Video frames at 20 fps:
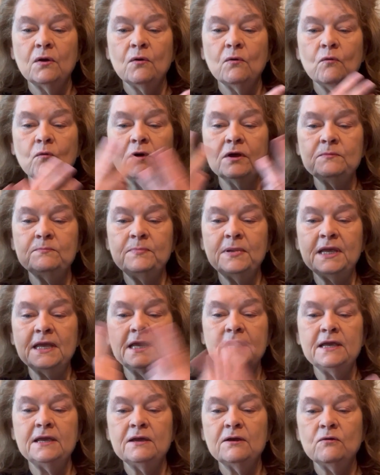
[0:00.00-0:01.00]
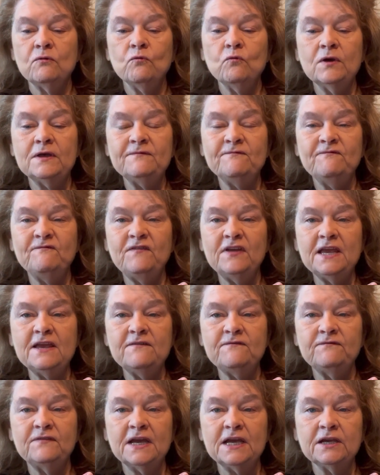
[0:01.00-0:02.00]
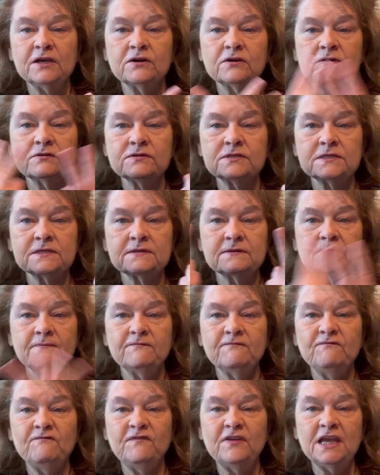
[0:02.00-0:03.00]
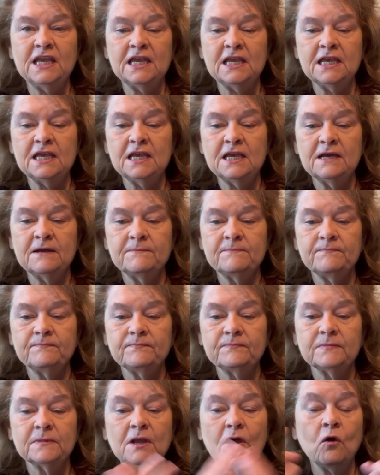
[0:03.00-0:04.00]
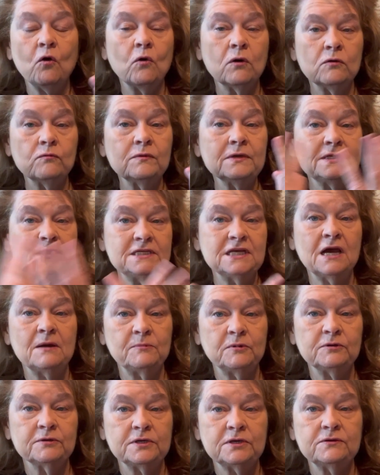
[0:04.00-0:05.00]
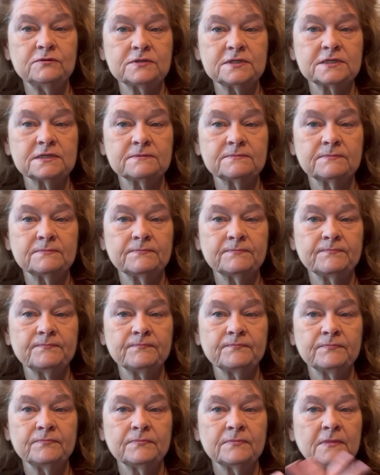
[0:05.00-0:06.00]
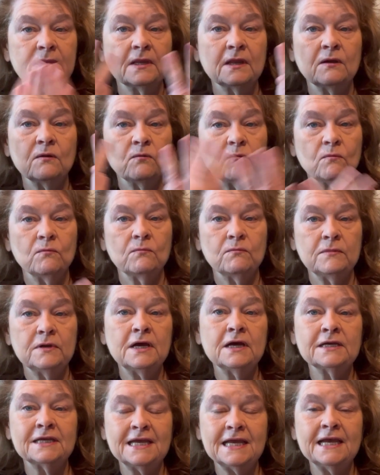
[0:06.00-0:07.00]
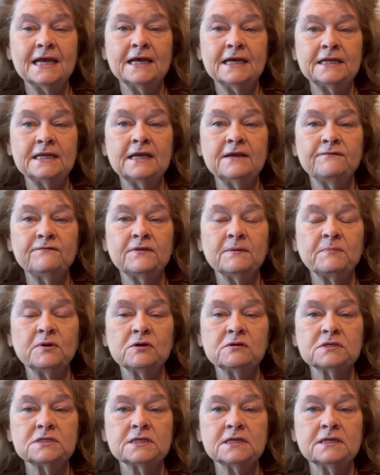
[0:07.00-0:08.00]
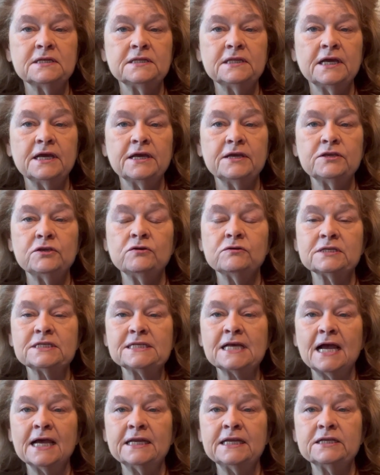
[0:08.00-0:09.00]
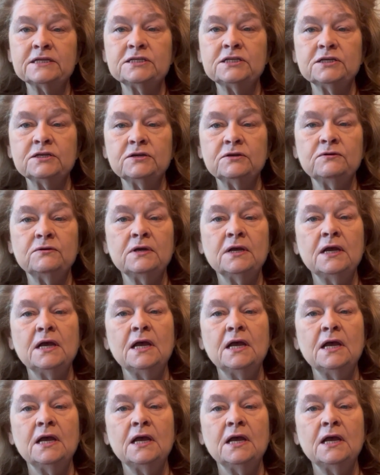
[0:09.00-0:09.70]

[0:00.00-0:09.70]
would be with V fingers, V, or with W's. Again, if the person that you're assigning to